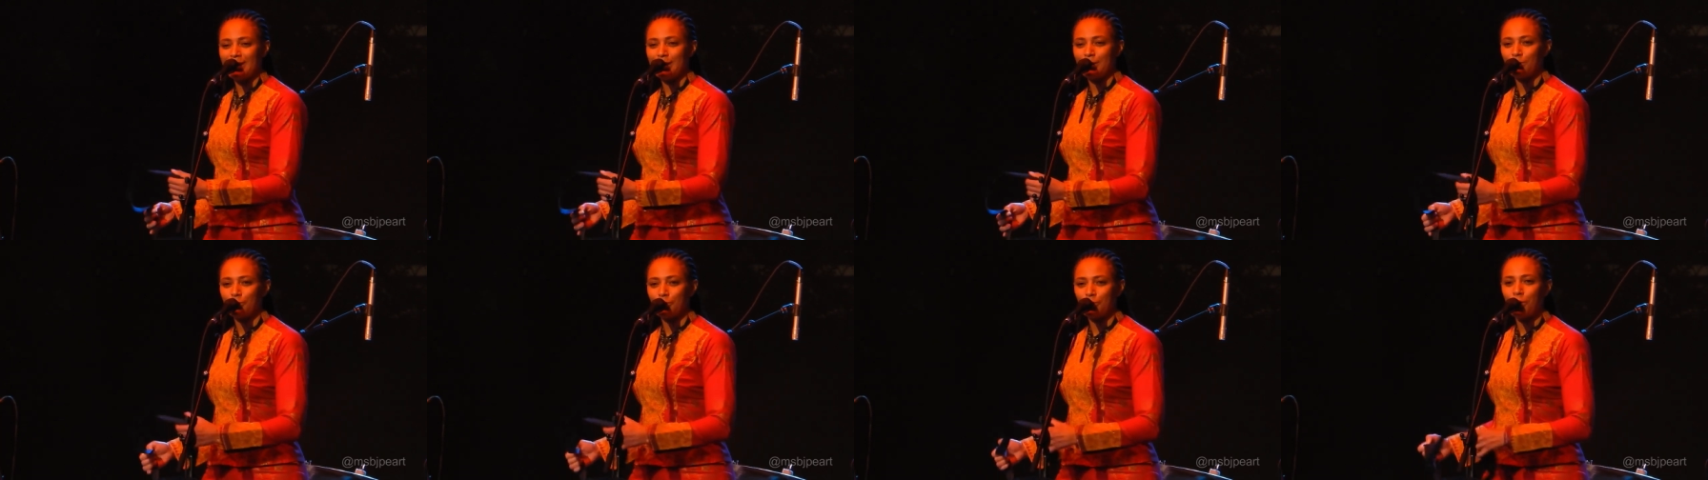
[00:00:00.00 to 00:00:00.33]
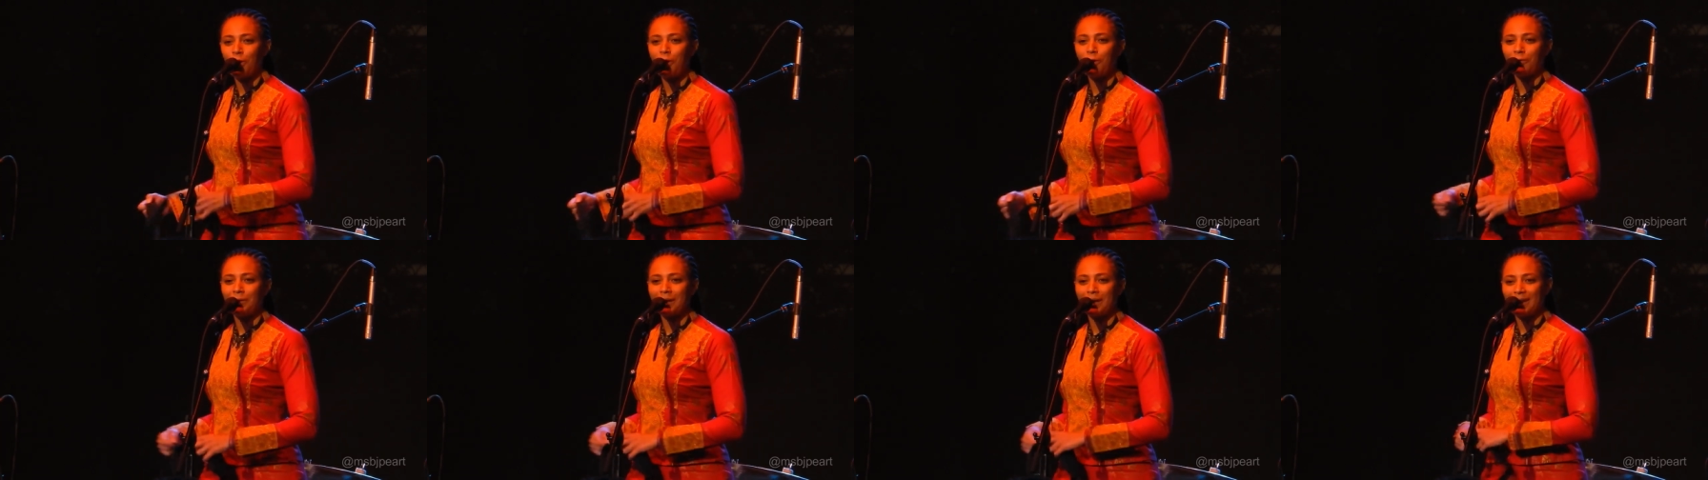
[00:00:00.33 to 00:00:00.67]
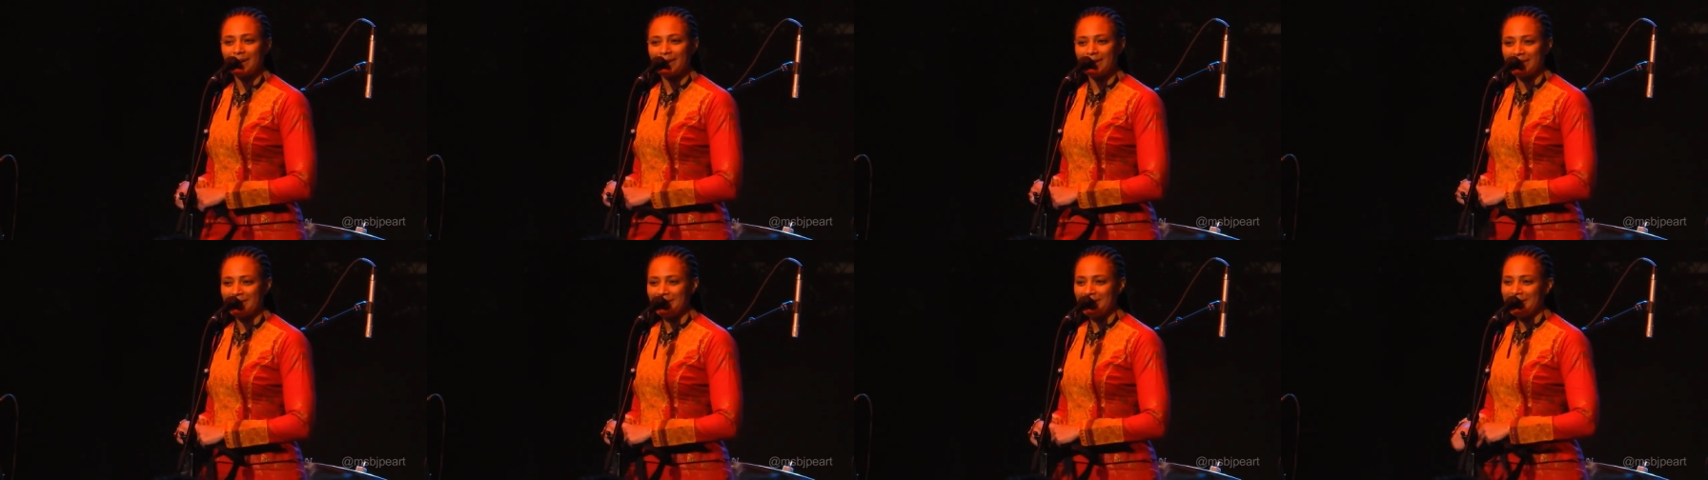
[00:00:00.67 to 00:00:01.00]
keep touring
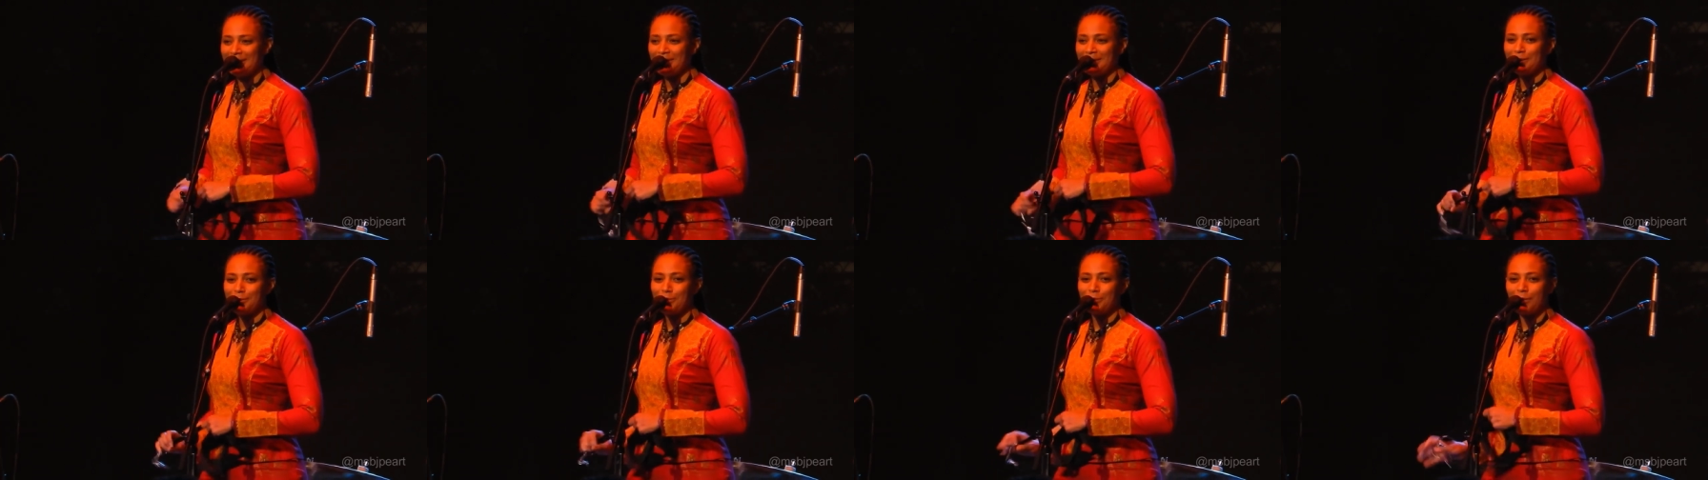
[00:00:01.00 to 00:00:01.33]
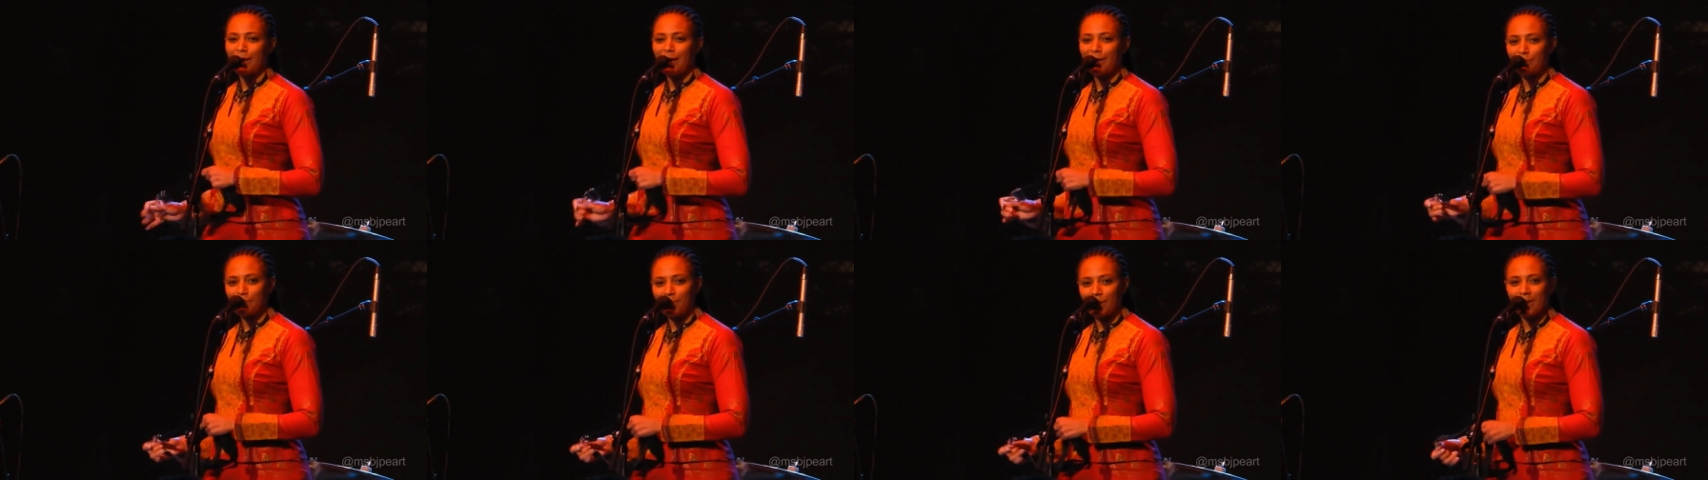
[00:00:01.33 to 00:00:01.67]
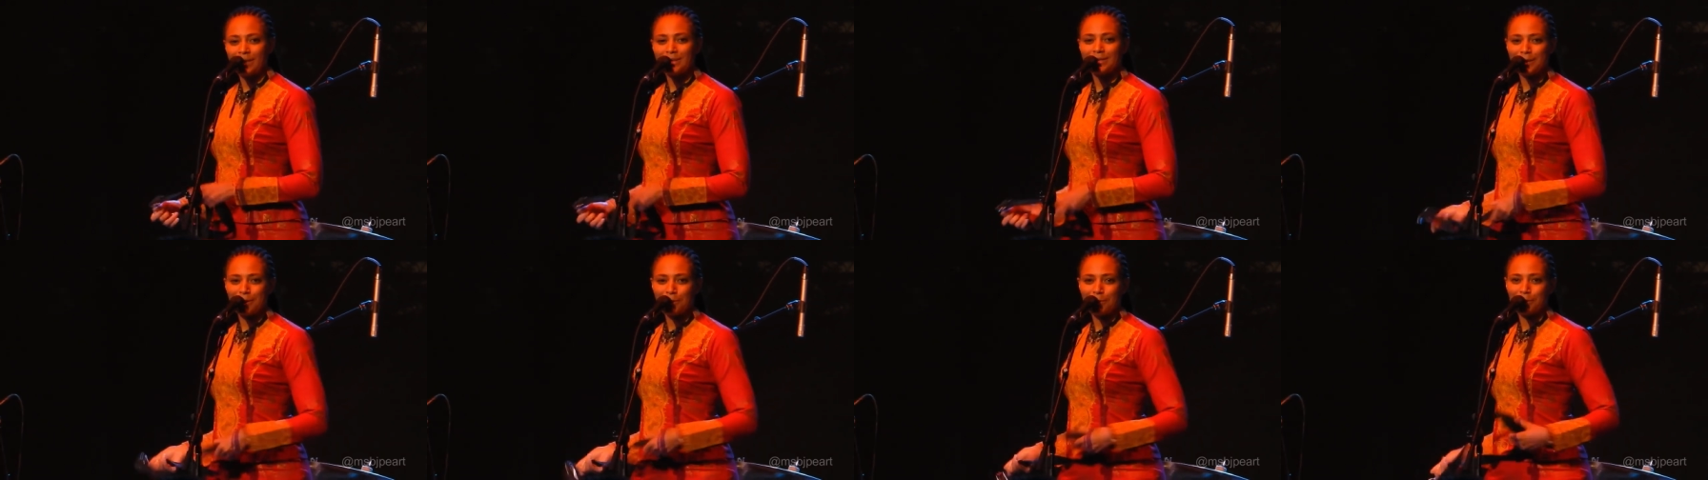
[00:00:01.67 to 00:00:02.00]
and driving
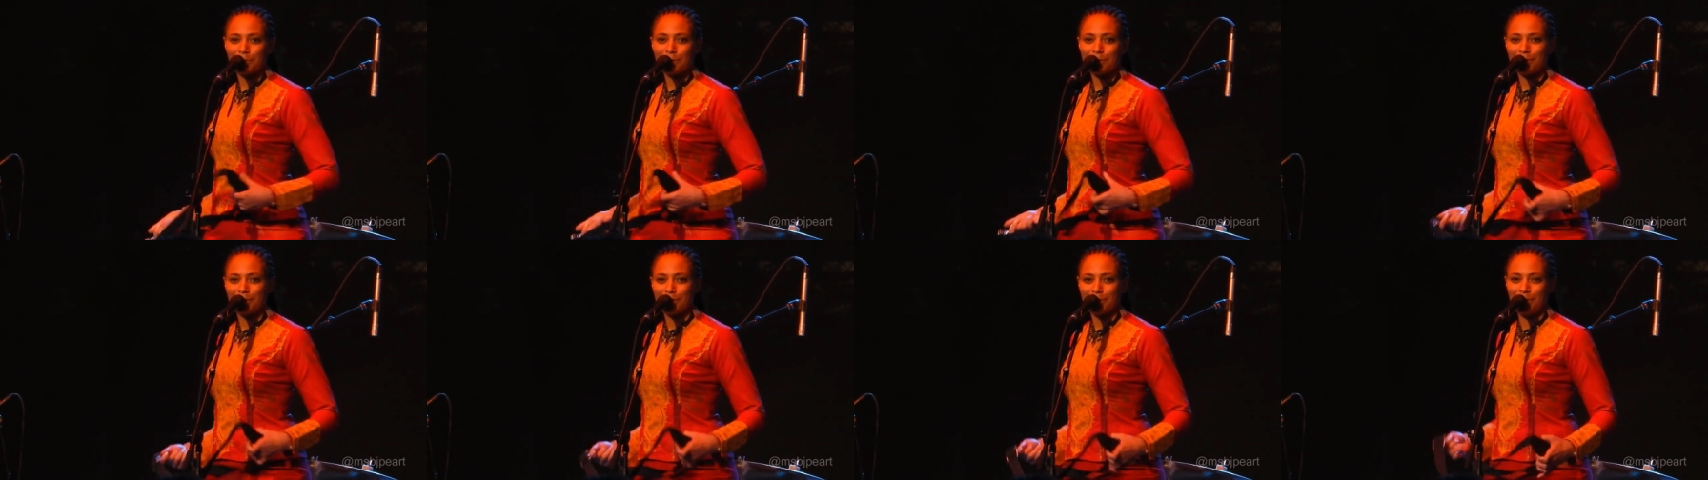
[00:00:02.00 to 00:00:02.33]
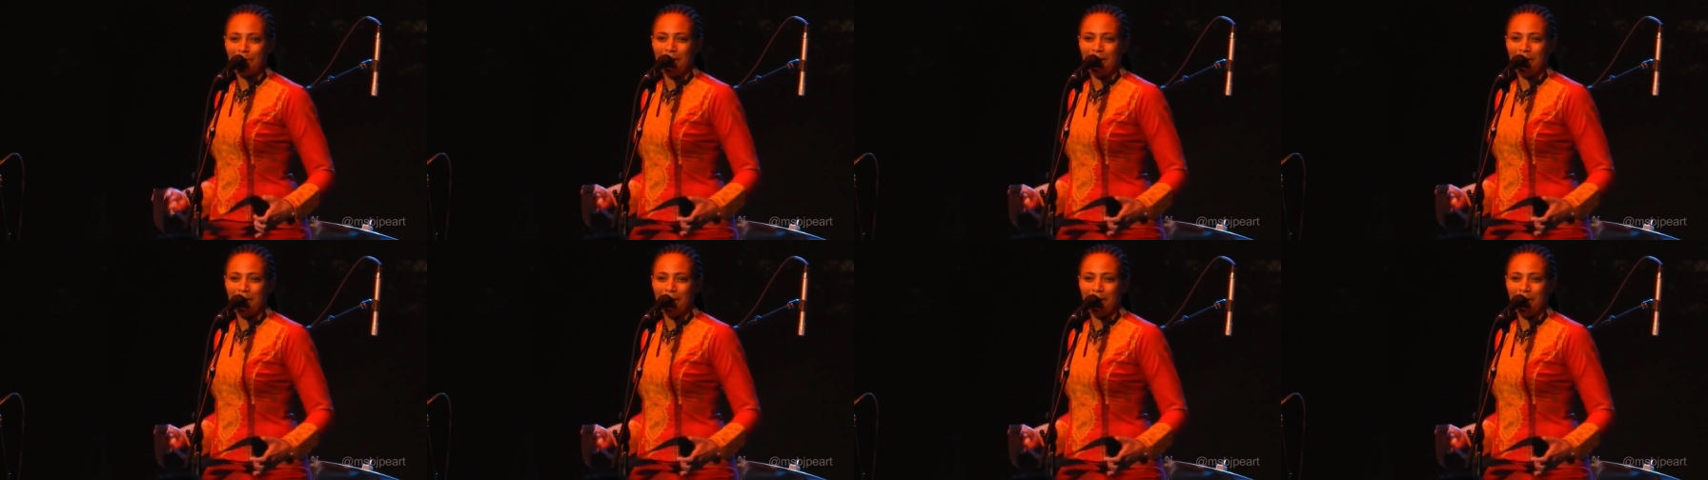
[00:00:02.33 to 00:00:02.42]
myself to the